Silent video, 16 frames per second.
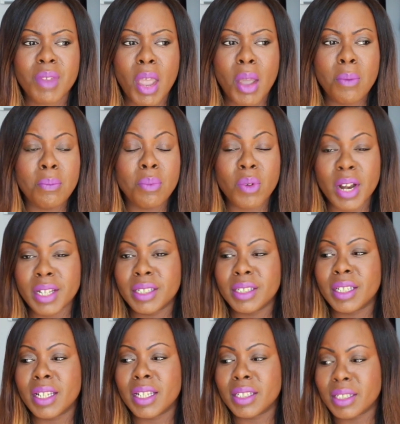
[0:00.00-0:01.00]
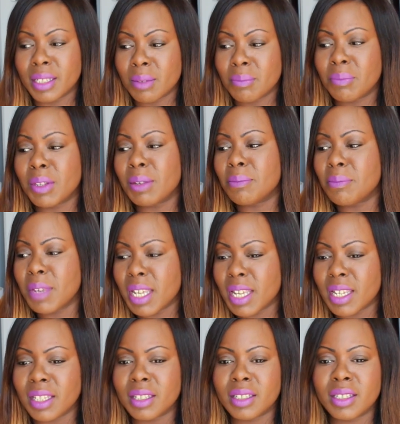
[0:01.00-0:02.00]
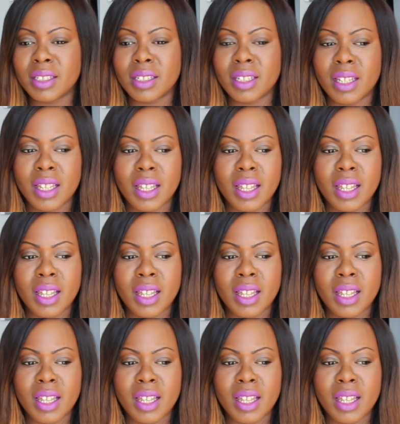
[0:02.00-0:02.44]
Embracing it simply means